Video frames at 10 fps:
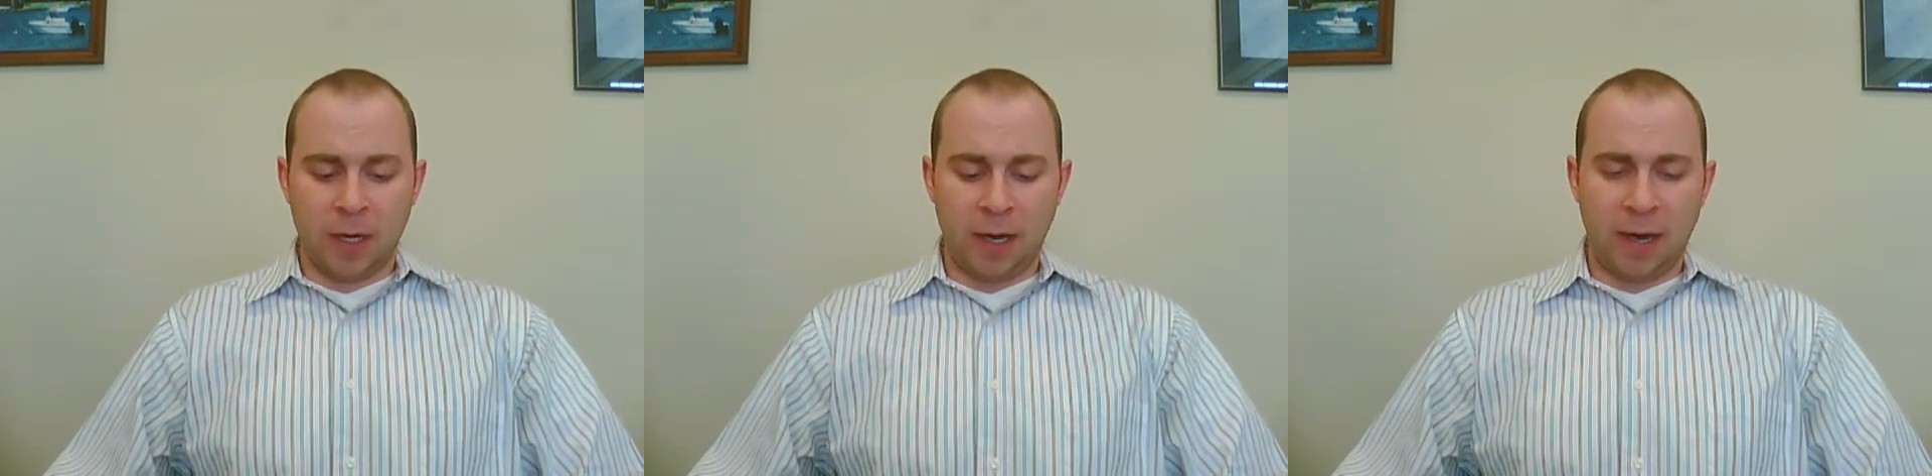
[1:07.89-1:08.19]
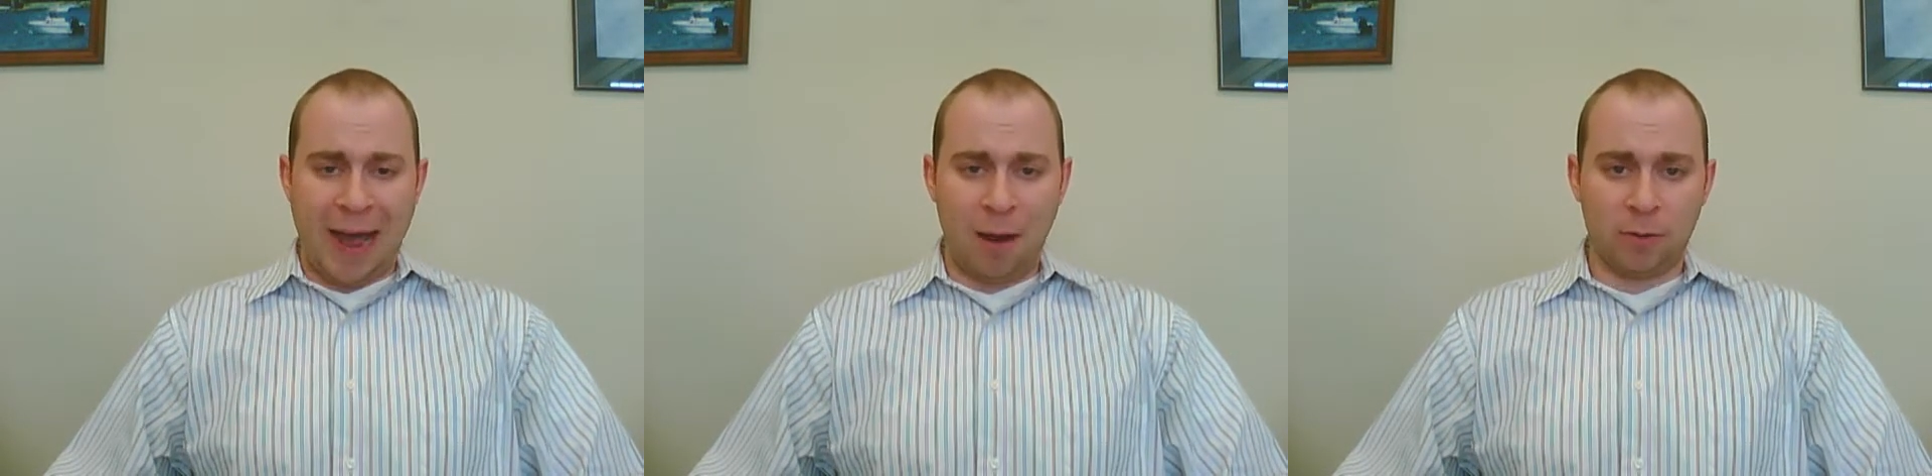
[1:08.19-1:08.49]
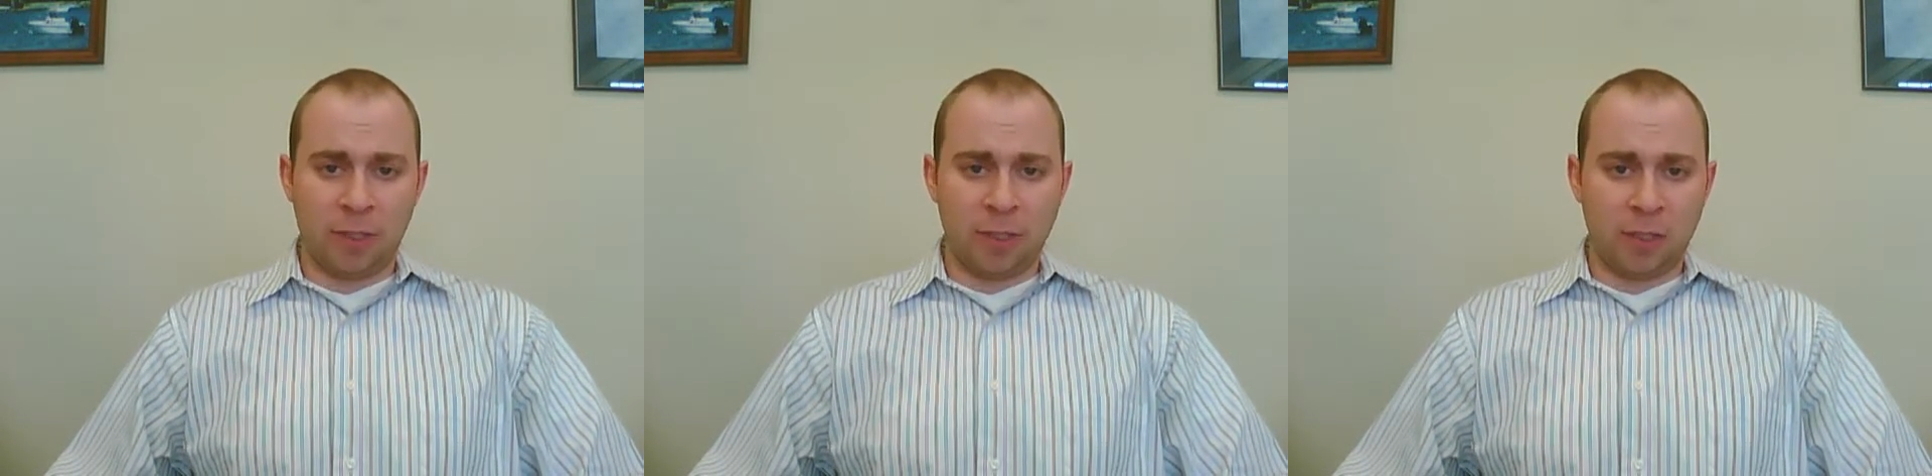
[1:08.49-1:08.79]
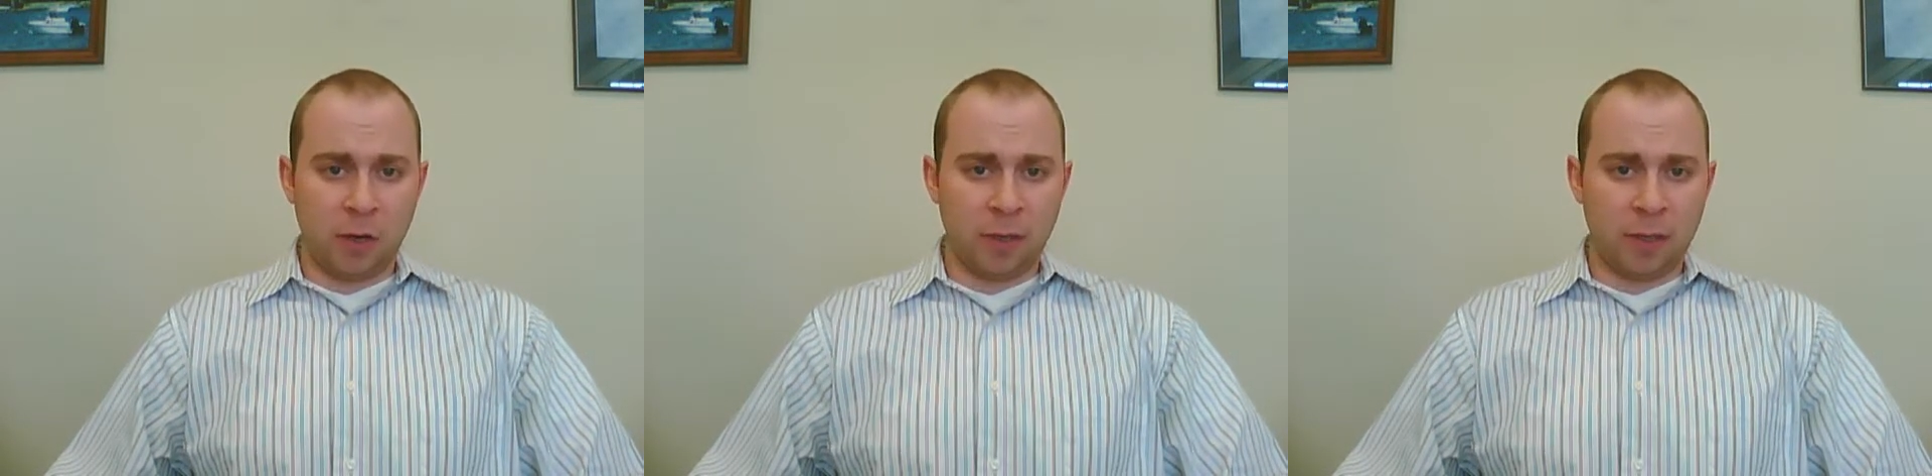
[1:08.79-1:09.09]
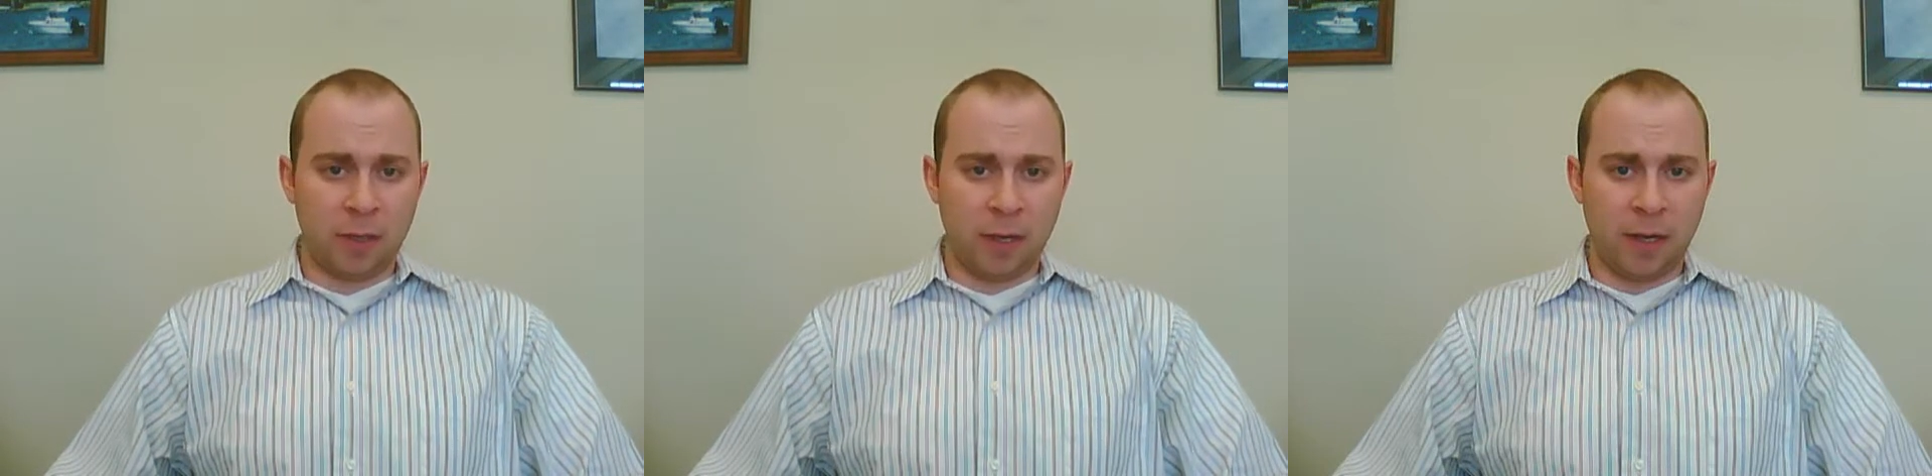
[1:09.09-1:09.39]
Housing
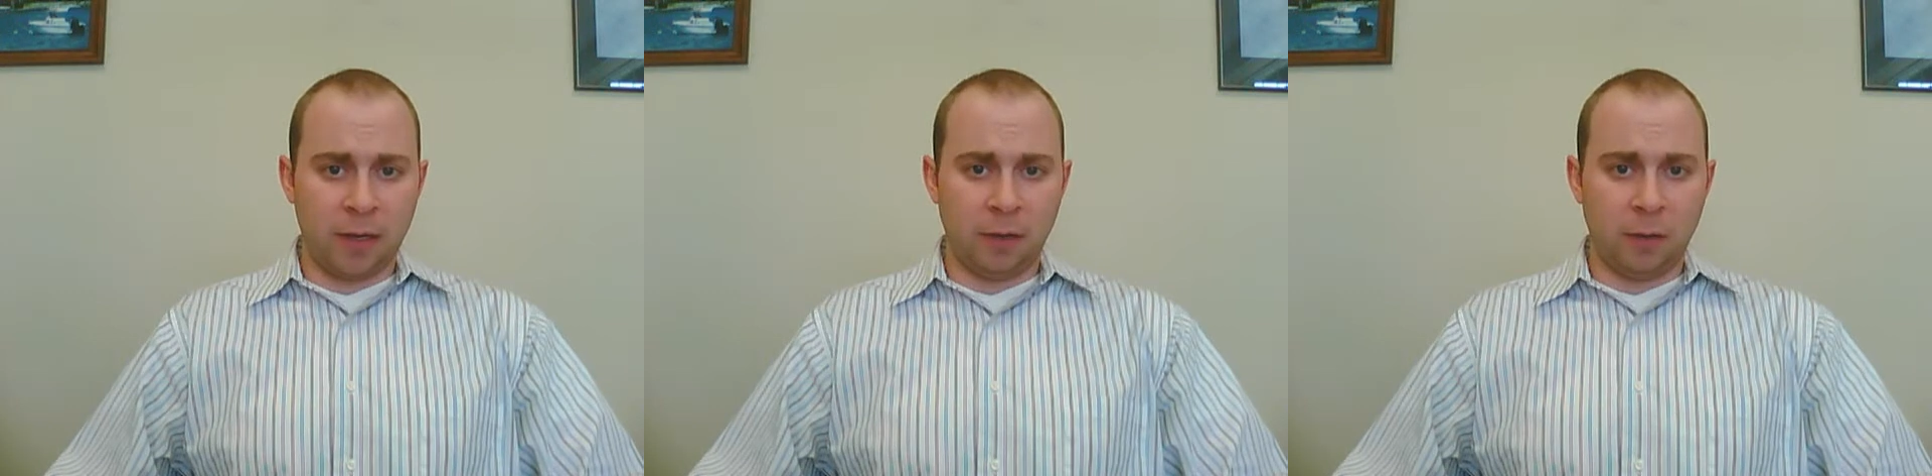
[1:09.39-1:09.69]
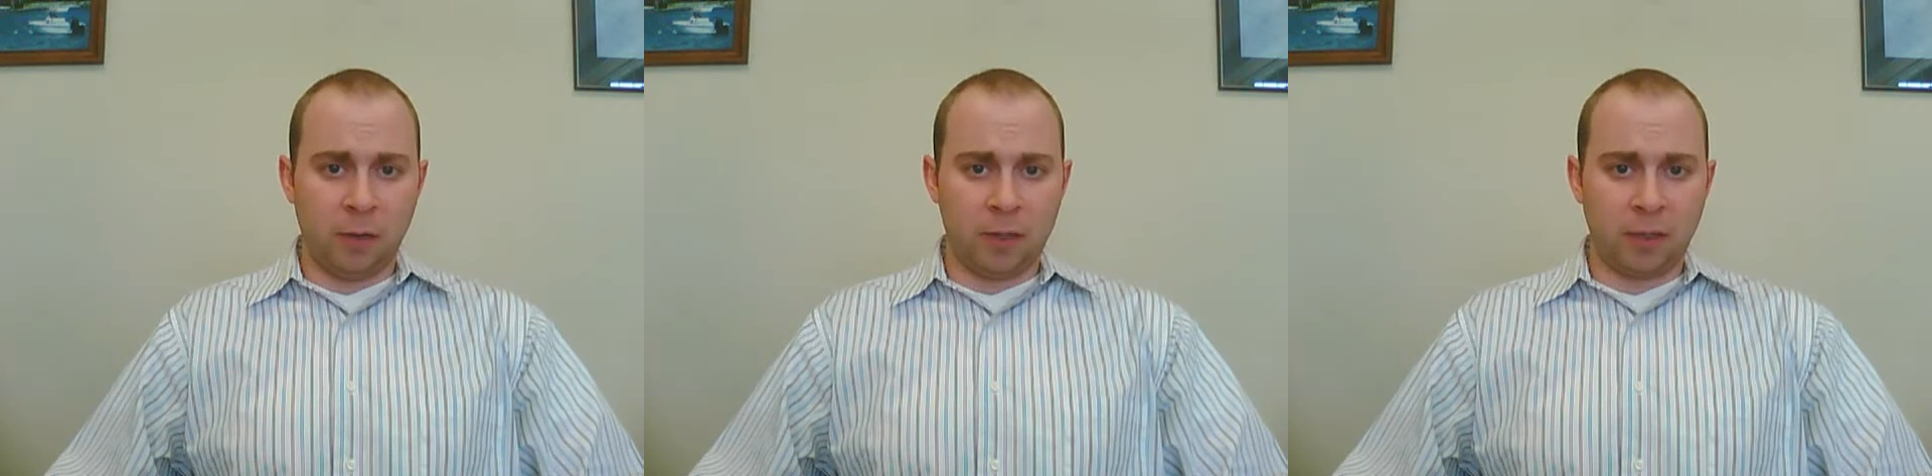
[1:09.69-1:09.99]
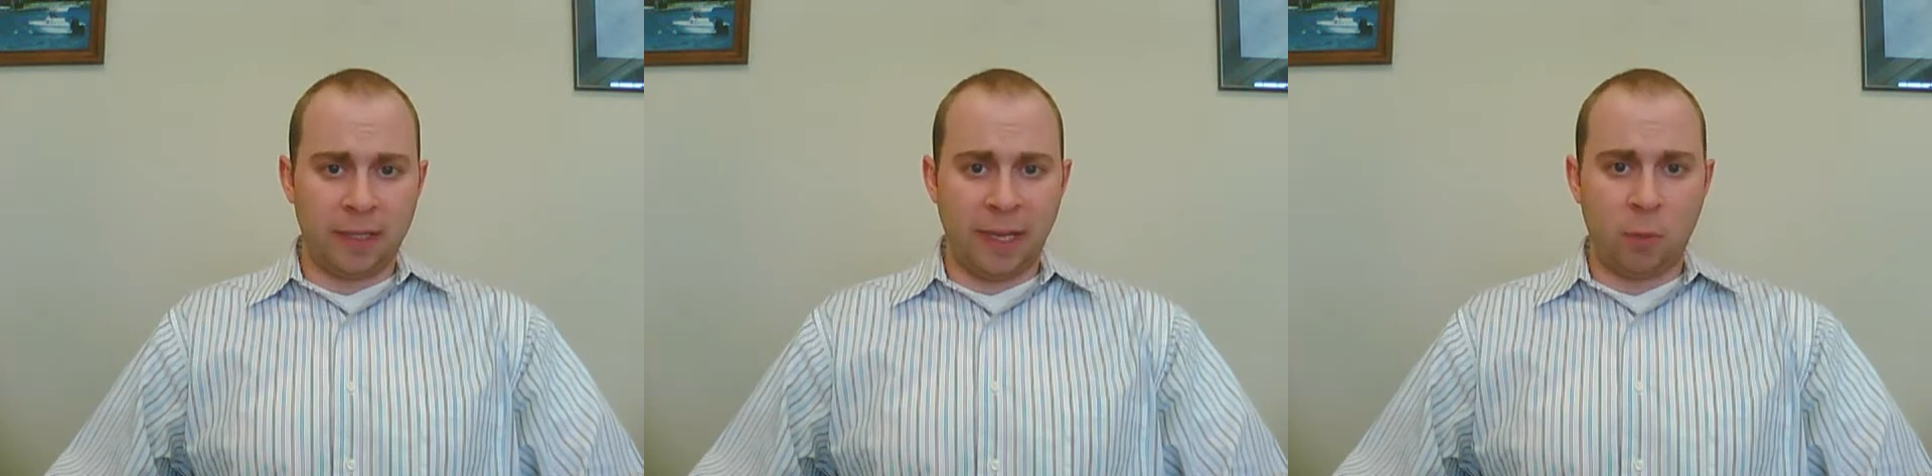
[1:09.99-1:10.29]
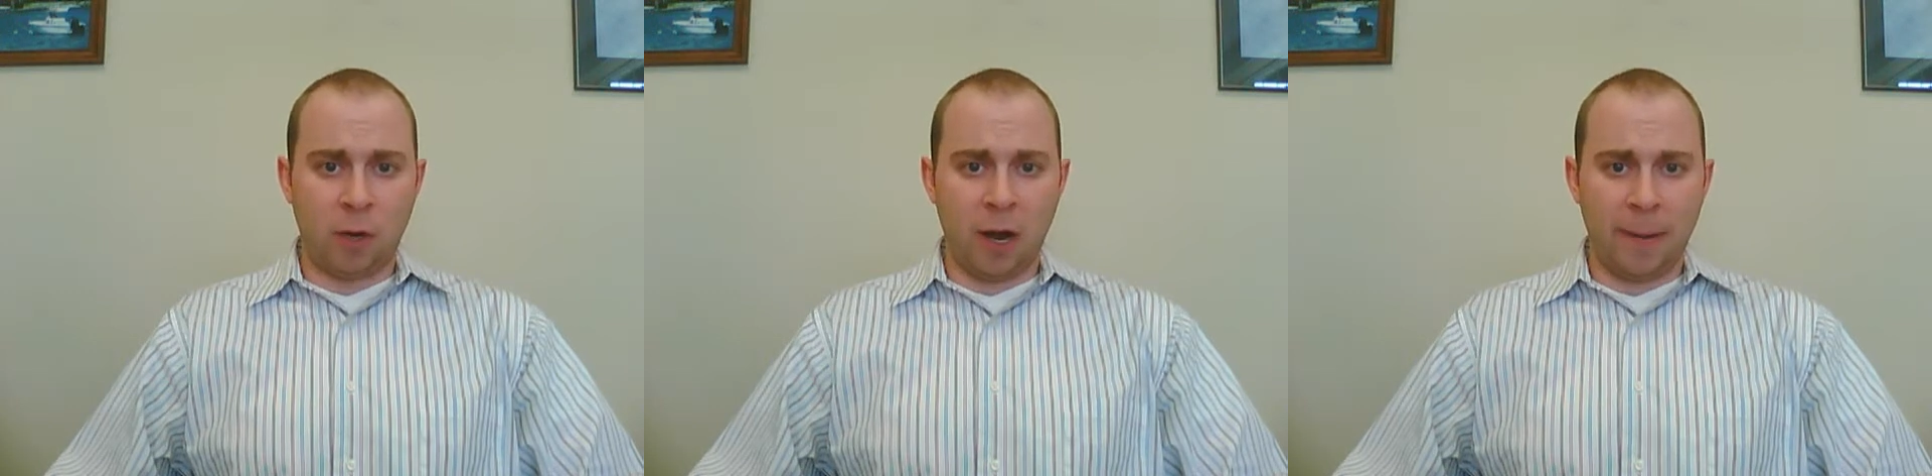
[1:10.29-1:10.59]
starts looked like they were